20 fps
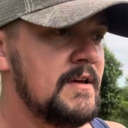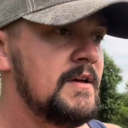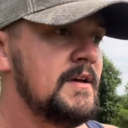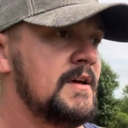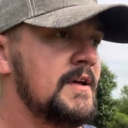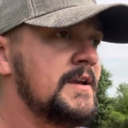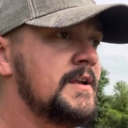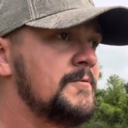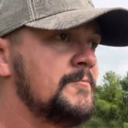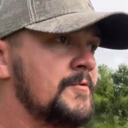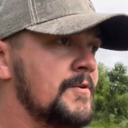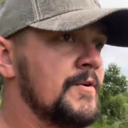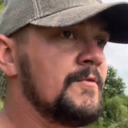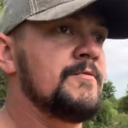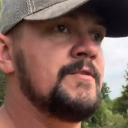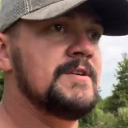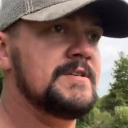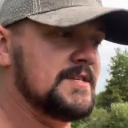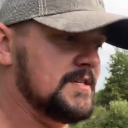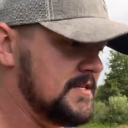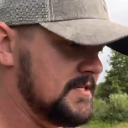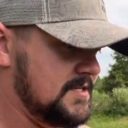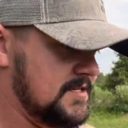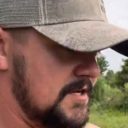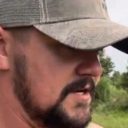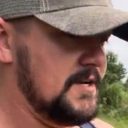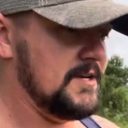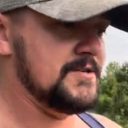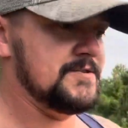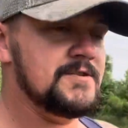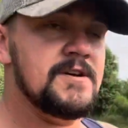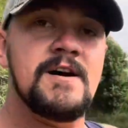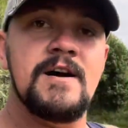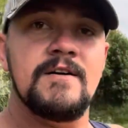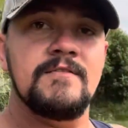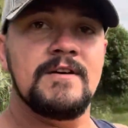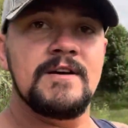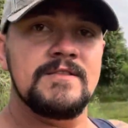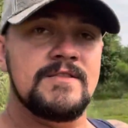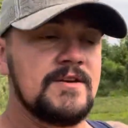Didn't want to risk it sucking dry
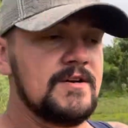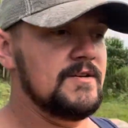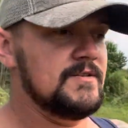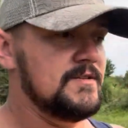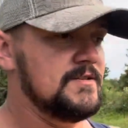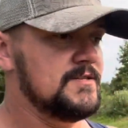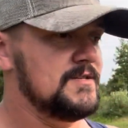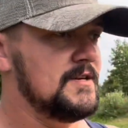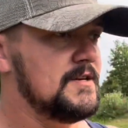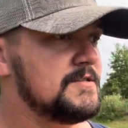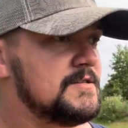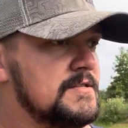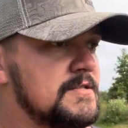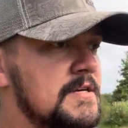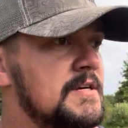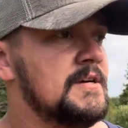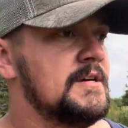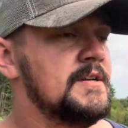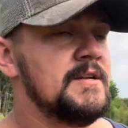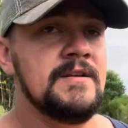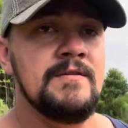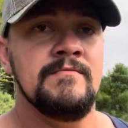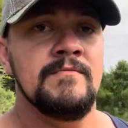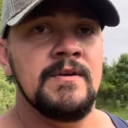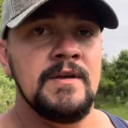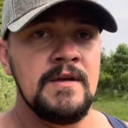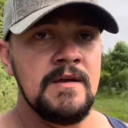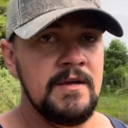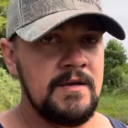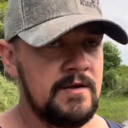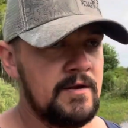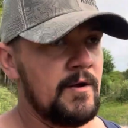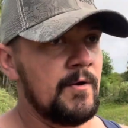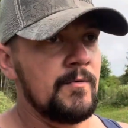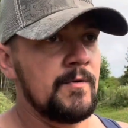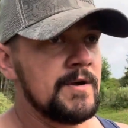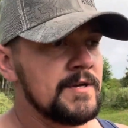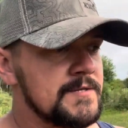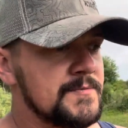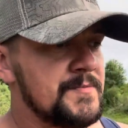right there at the suction line and,
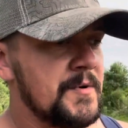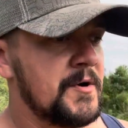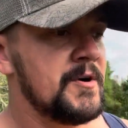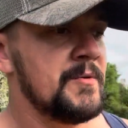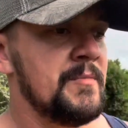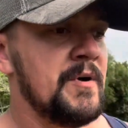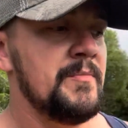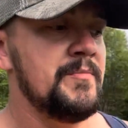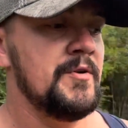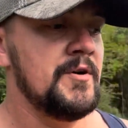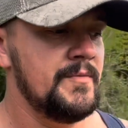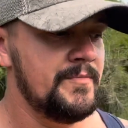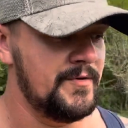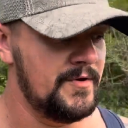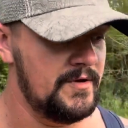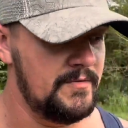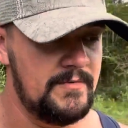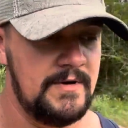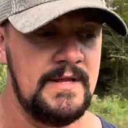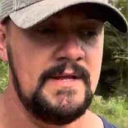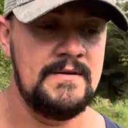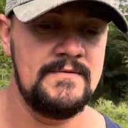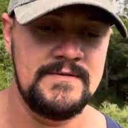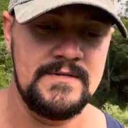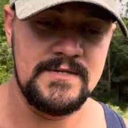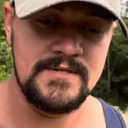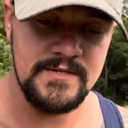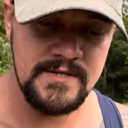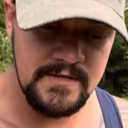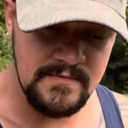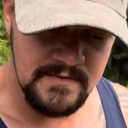risk burning my pump up while I was asleep